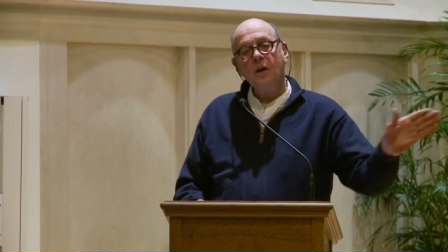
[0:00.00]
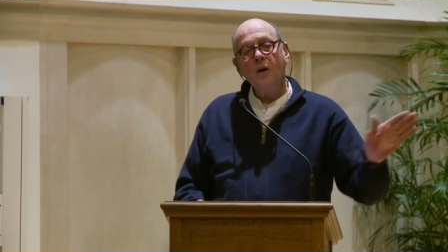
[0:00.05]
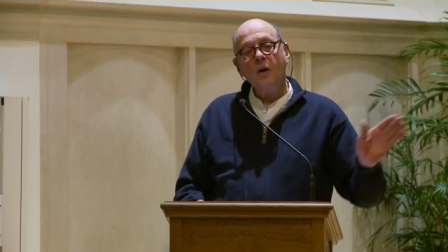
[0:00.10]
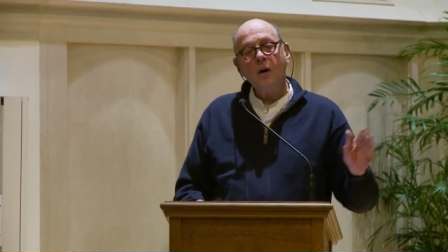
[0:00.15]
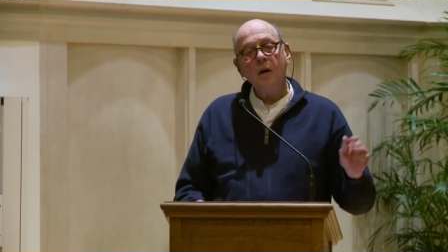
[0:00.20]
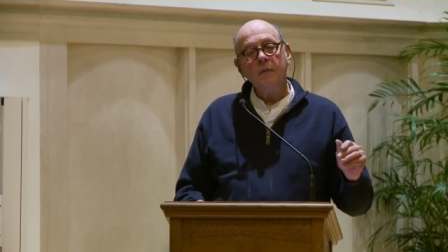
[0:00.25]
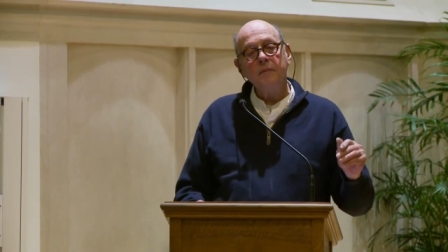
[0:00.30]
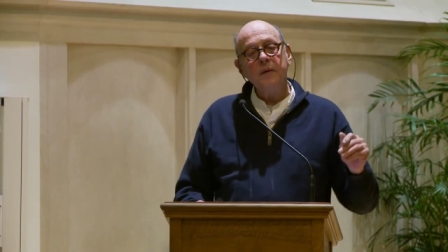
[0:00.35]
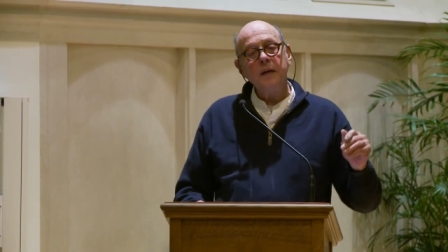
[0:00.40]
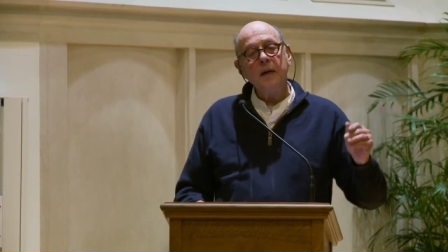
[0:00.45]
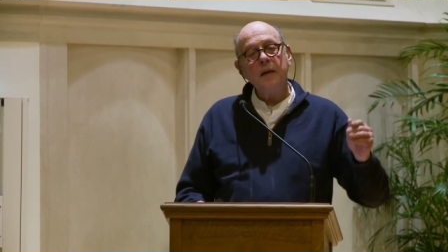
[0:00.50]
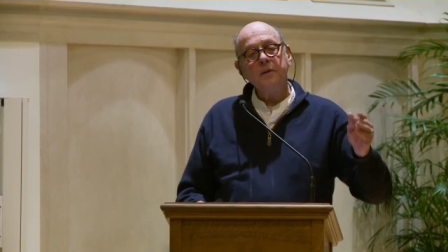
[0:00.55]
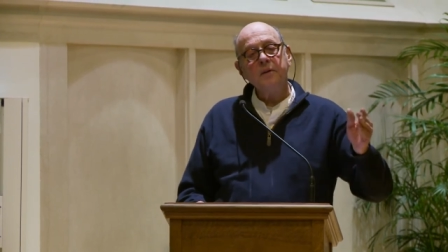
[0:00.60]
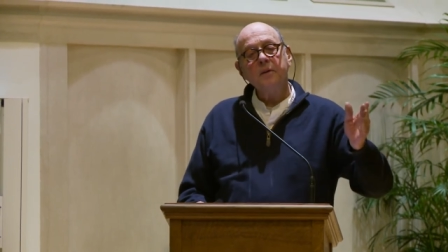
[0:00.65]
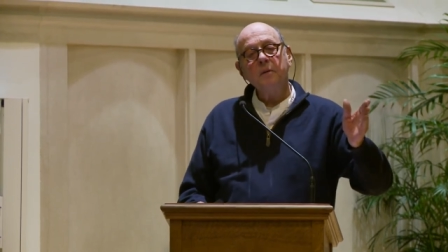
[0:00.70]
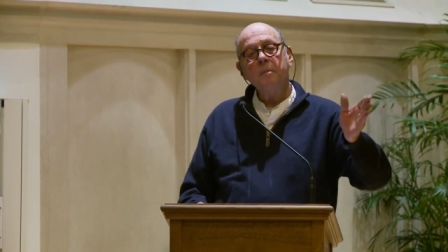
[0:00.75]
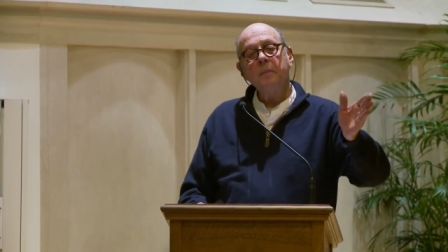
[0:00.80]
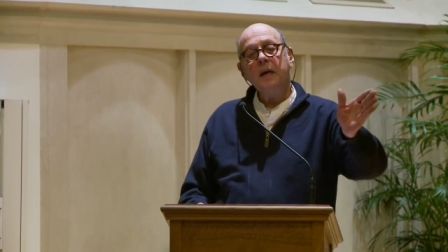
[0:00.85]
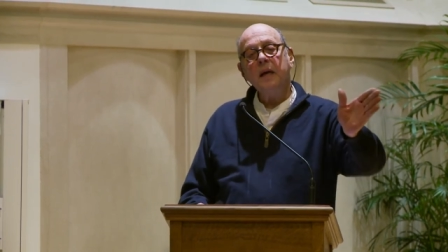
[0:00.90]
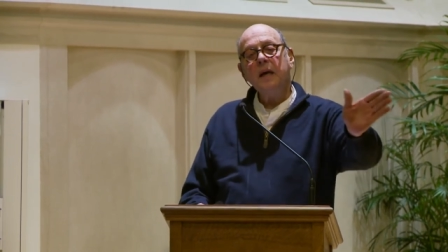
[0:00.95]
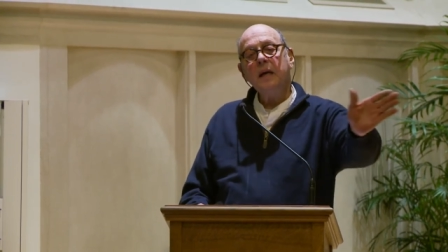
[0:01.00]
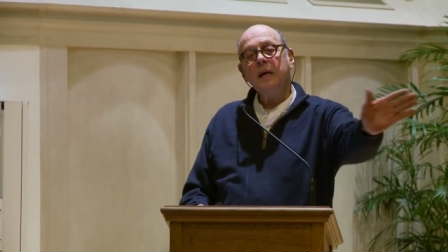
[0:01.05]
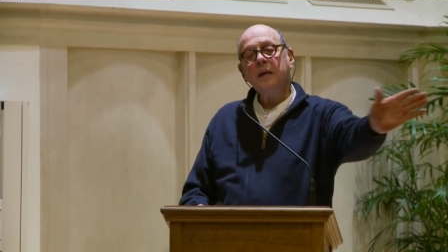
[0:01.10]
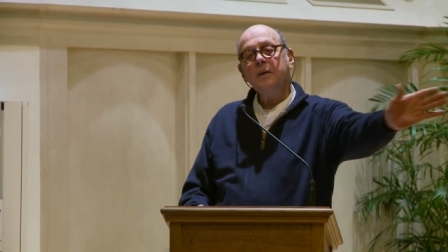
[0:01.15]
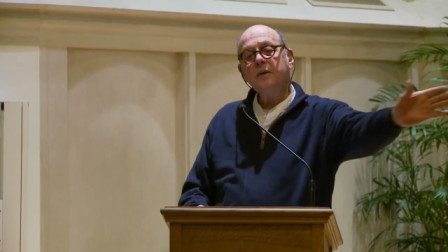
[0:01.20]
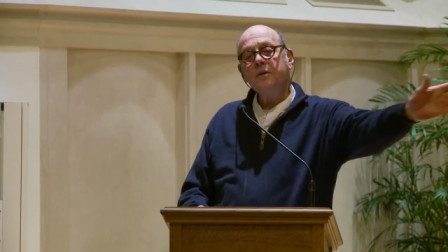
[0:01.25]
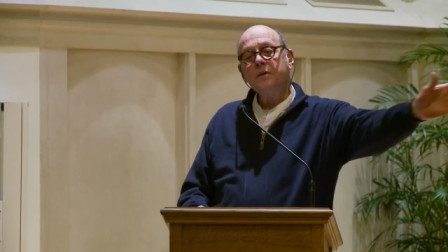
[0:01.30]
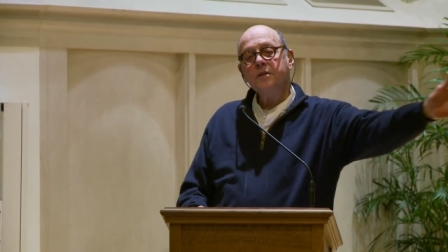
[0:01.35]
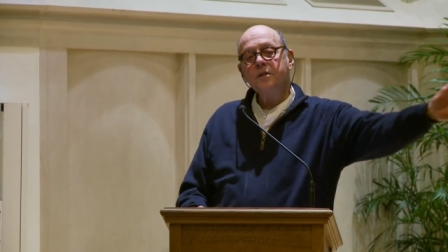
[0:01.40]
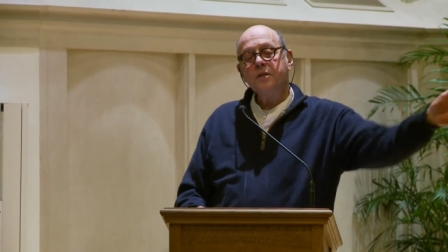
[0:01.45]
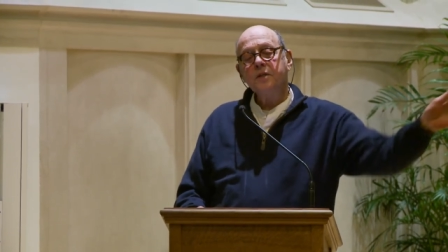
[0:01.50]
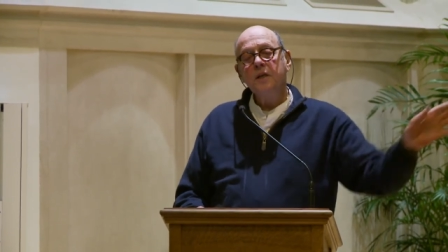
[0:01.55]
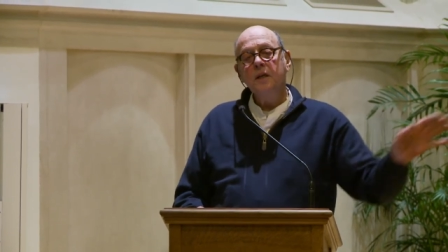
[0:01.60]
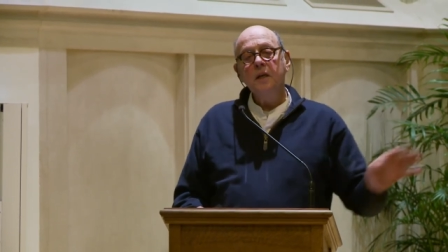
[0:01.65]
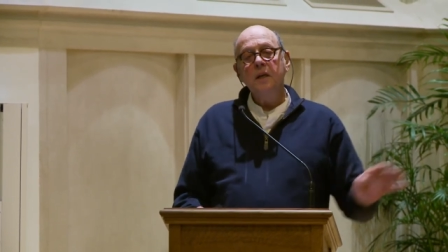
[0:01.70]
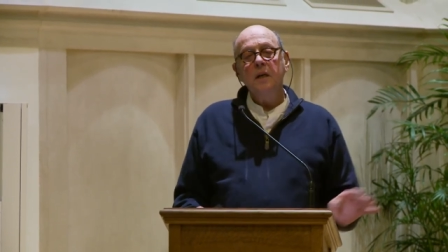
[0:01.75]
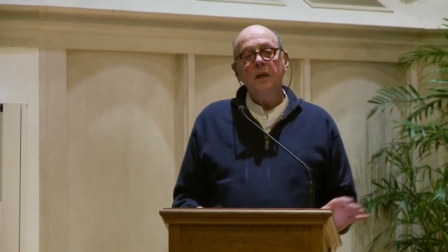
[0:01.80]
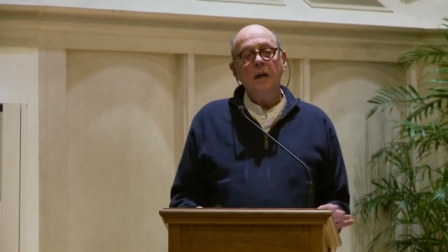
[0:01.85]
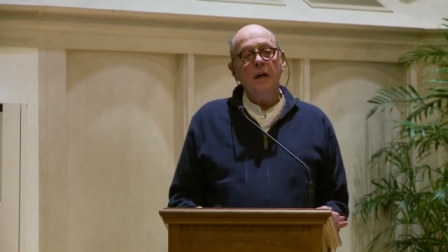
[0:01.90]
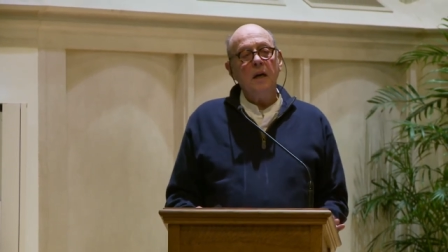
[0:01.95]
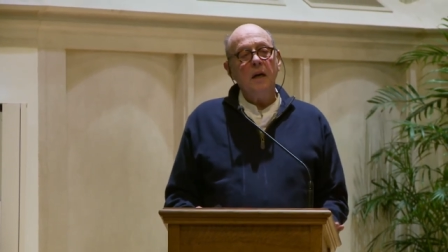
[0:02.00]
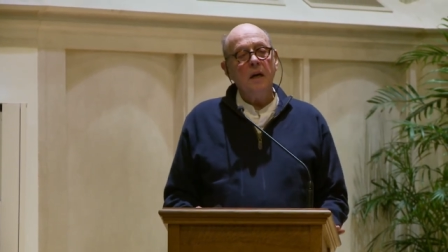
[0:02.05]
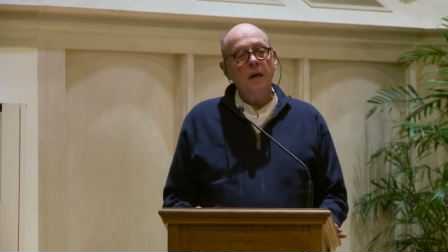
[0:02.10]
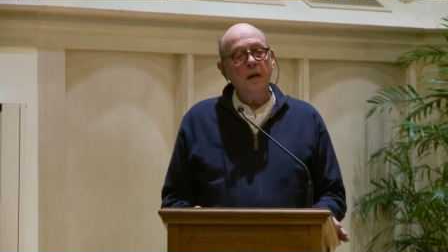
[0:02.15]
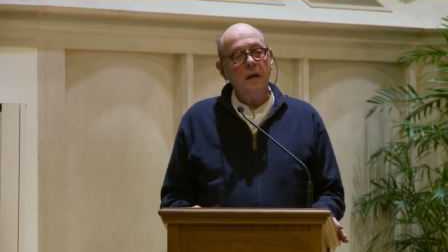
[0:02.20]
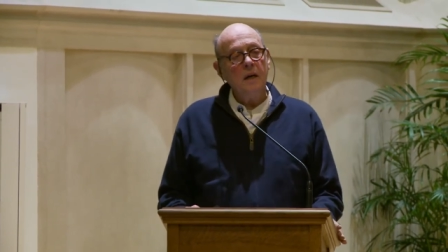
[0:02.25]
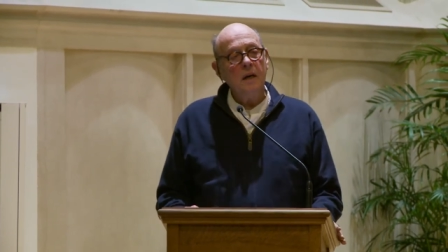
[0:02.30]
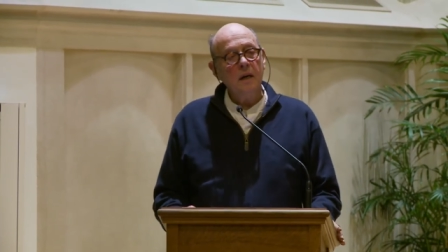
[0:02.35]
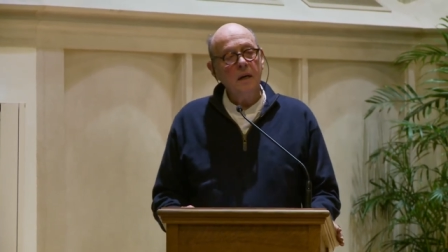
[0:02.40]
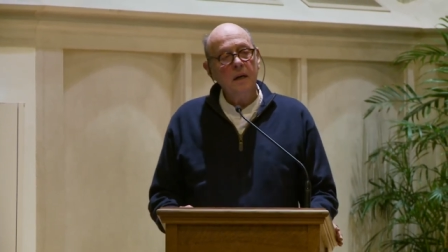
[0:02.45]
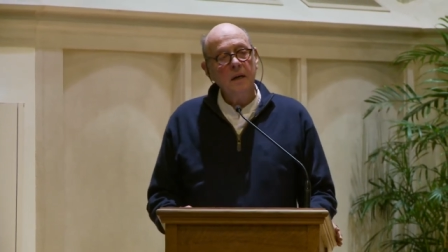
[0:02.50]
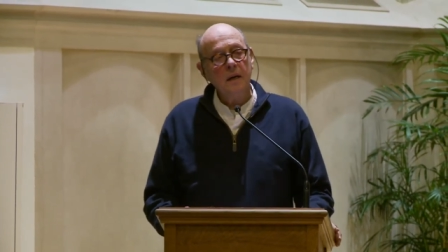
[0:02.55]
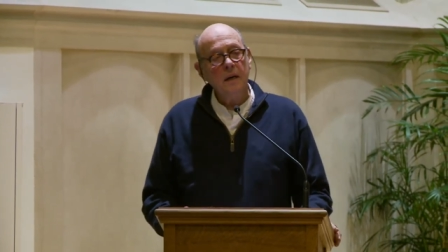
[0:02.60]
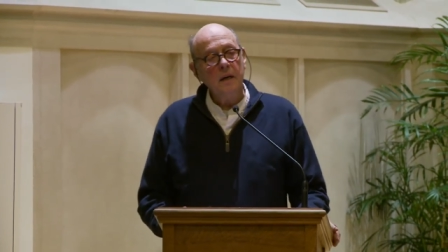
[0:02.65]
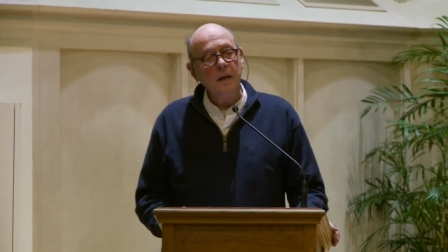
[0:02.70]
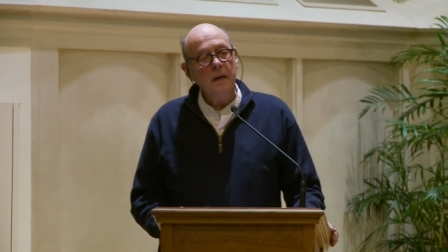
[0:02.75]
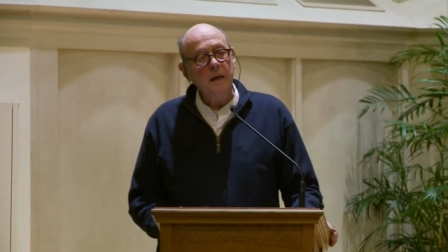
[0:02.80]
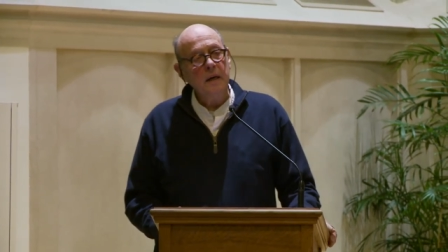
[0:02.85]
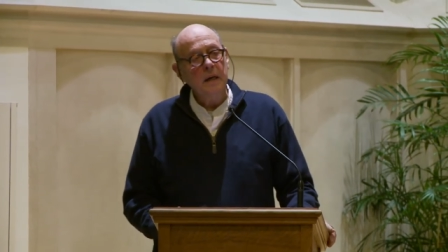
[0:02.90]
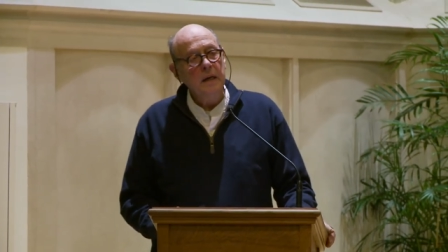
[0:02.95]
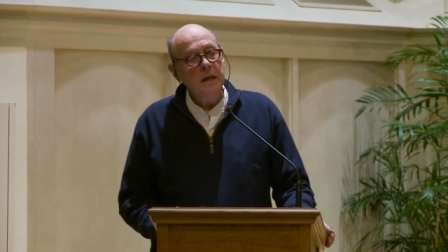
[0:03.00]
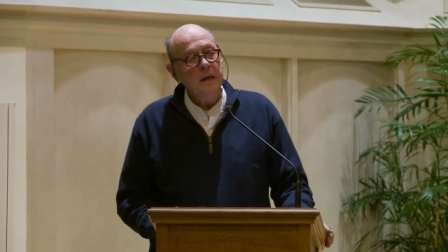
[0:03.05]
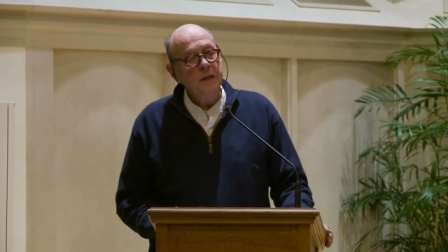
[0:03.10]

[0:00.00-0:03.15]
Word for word: carved out the meanders uh,